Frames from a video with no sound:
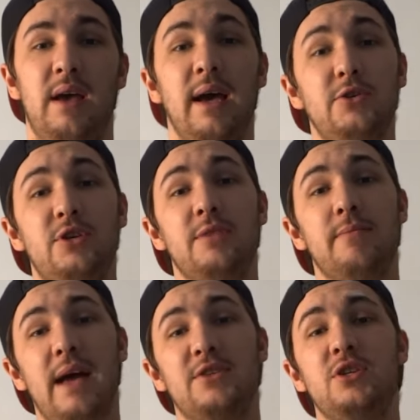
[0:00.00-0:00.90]
As you can
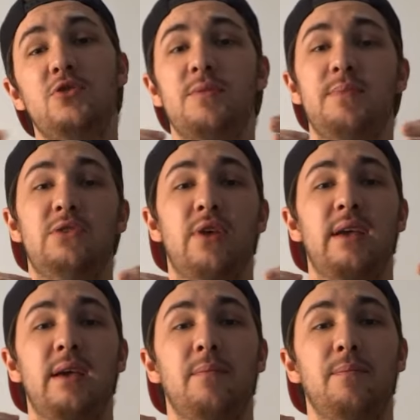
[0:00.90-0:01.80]
imagine, you can be
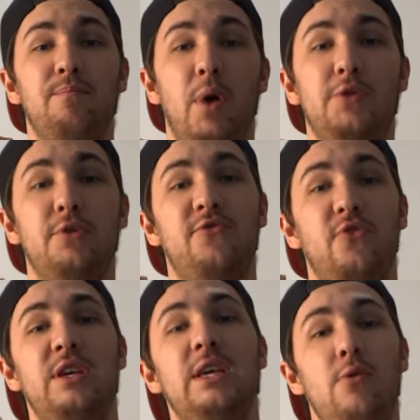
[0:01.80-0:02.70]
drinking bottles for
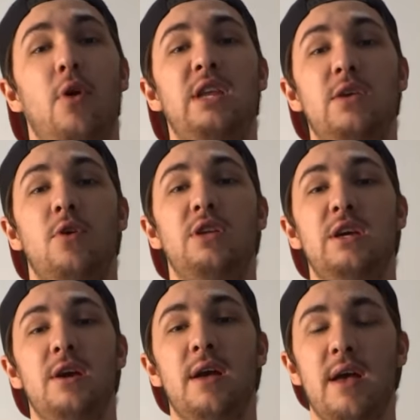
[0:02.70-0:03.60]
year on year on year,